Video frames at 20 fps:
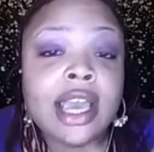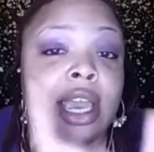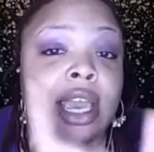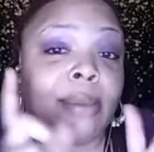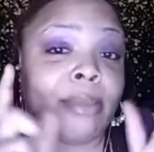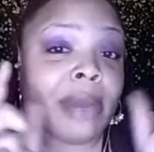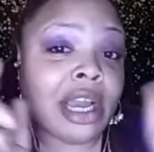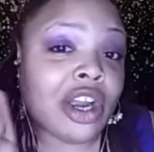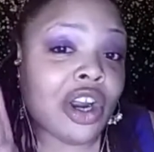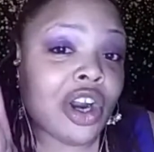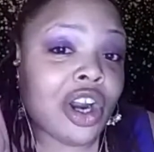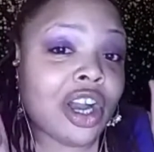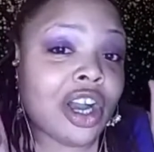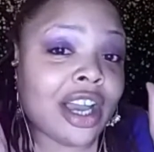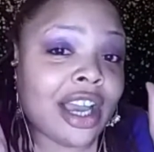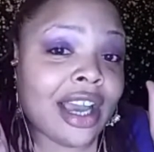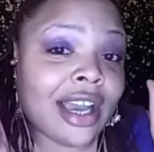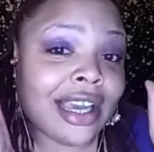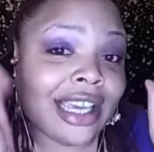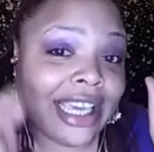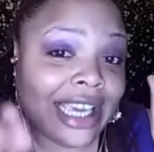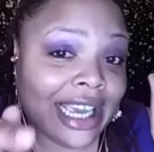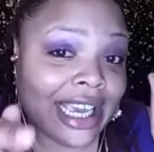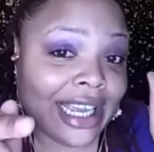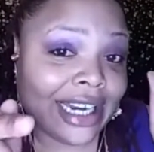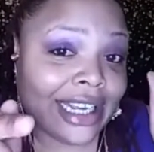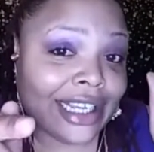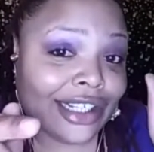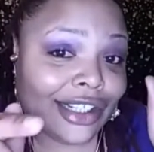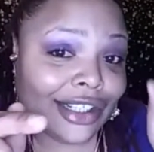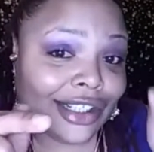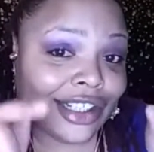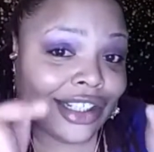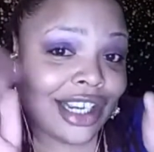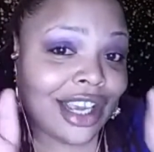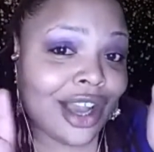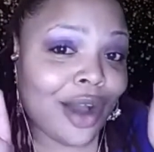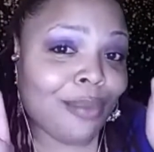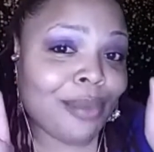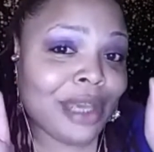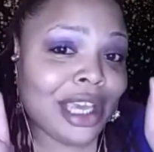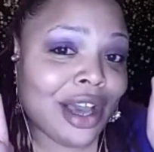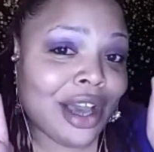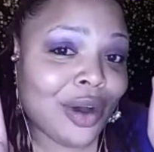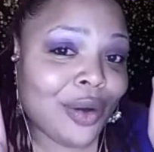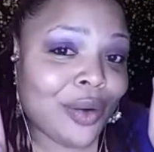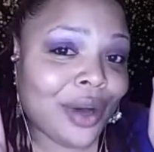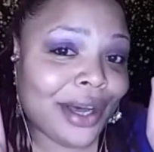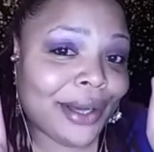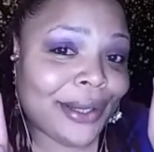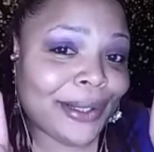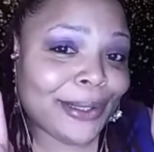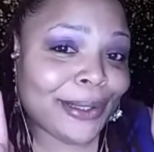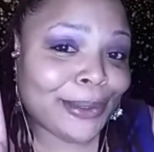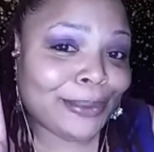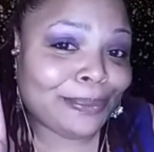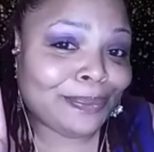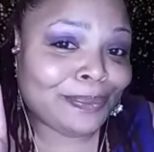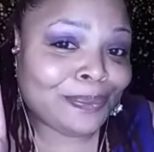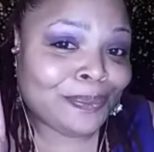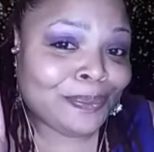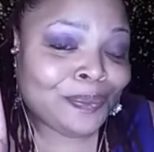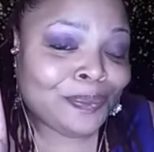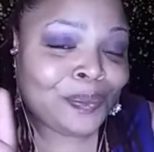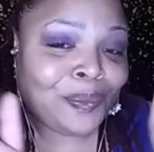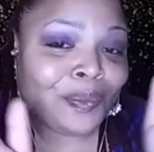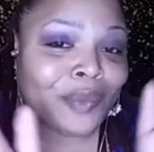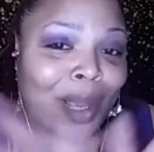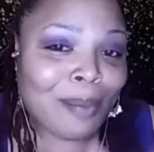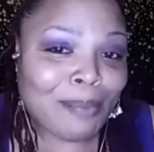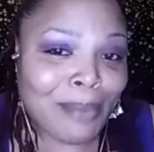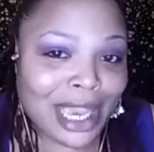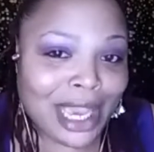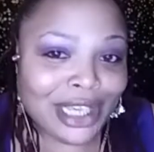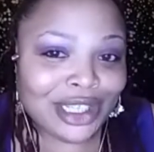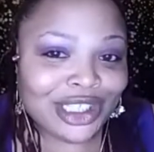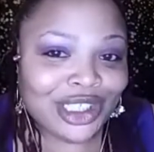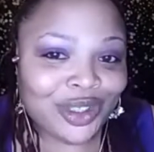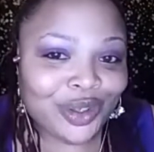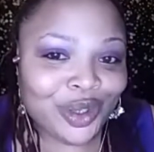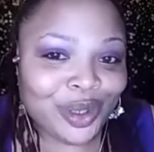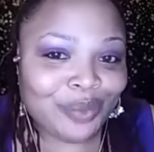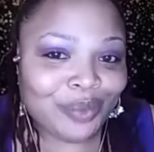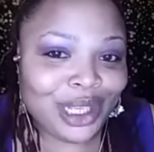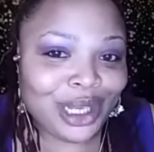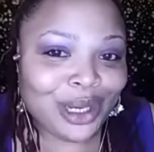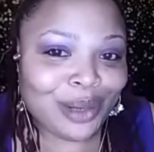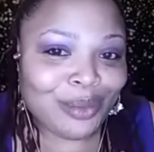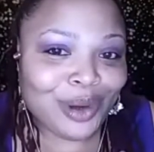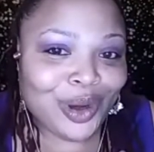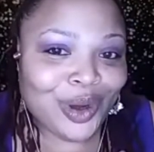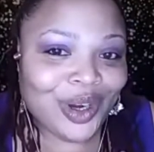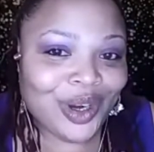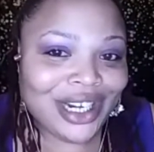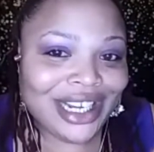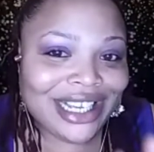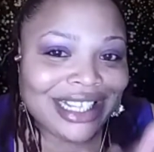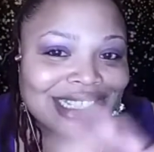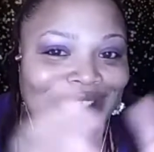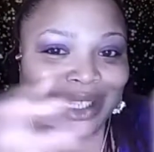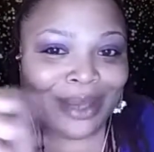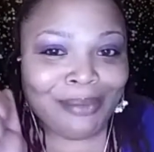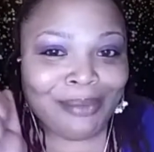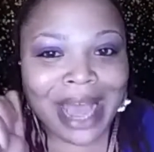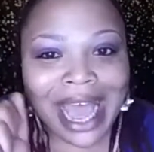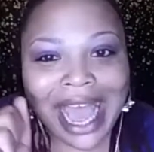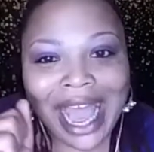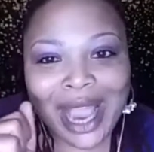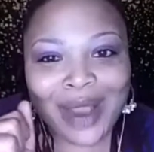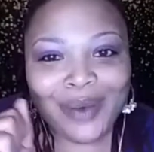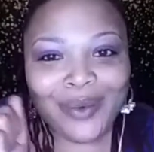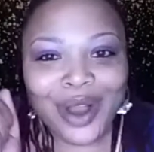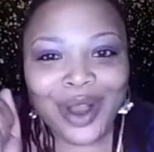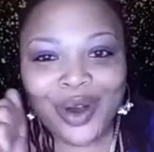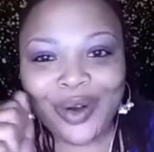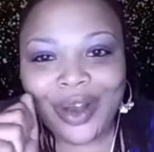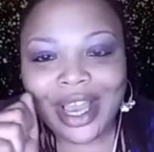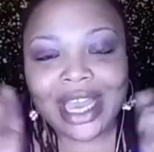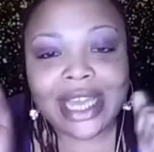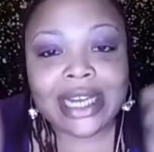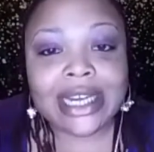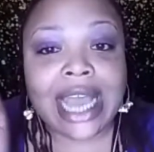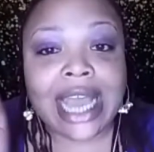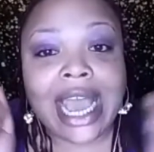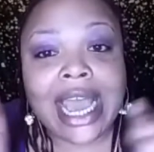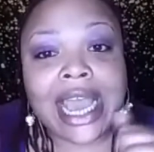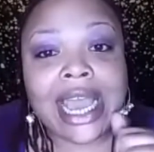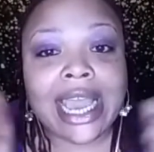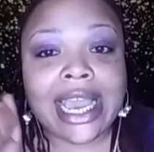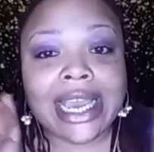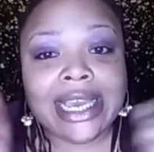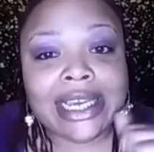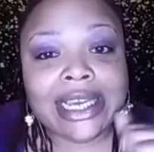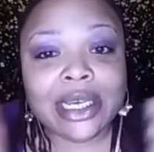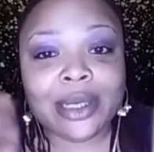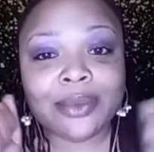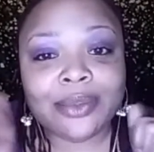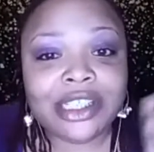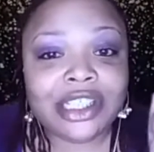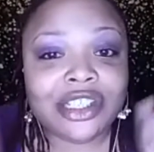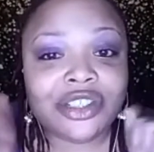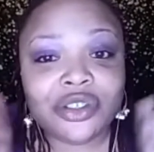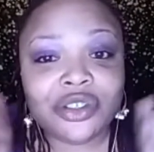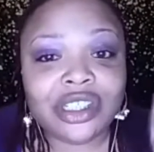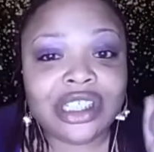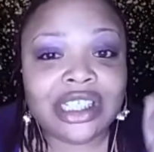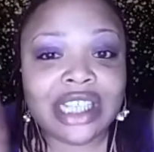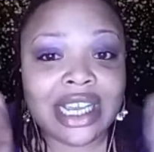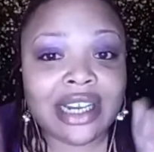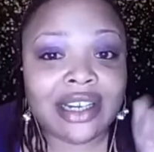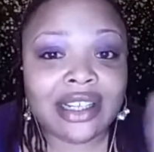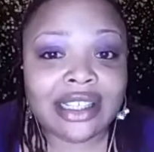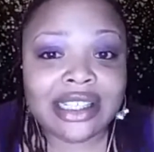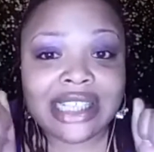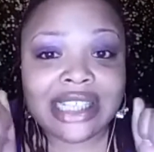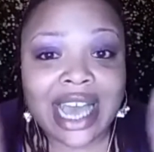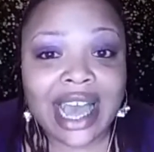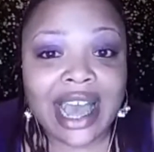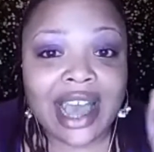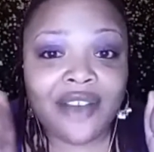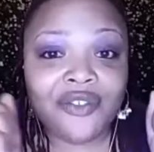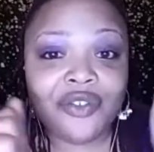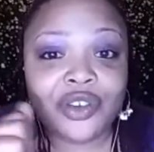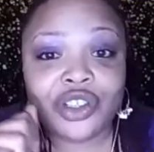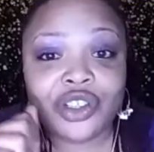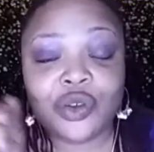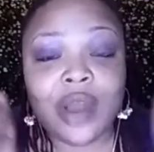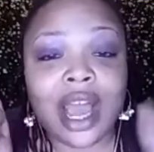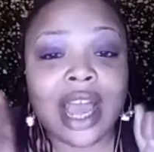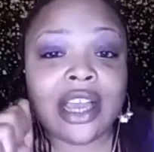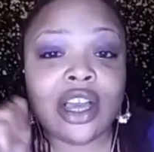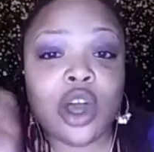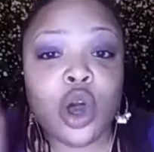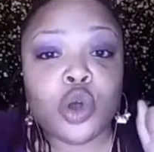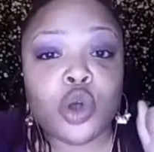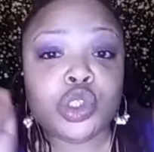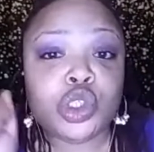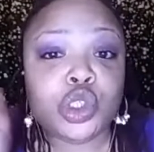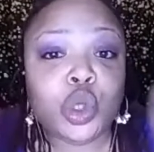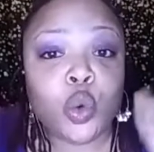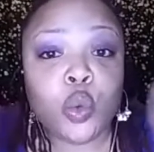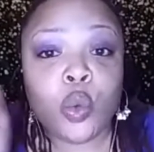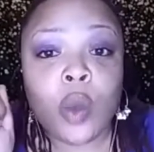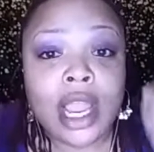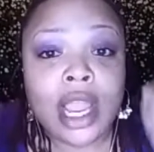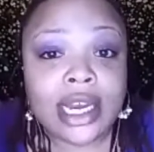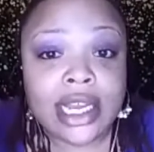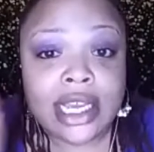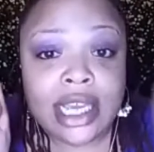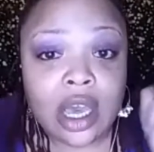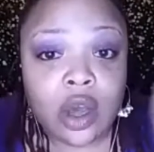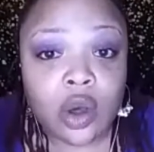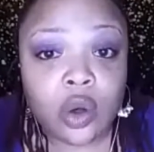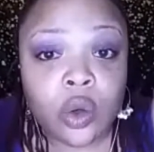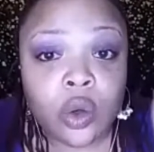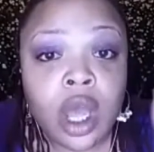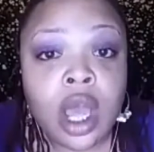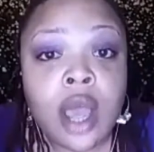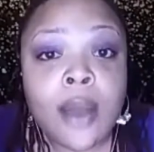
And my girl Kitty, she gonna be on Manuscript in the morning tomorrow at 9 a.m. Central Standard Time for Tri-Coastal Radio.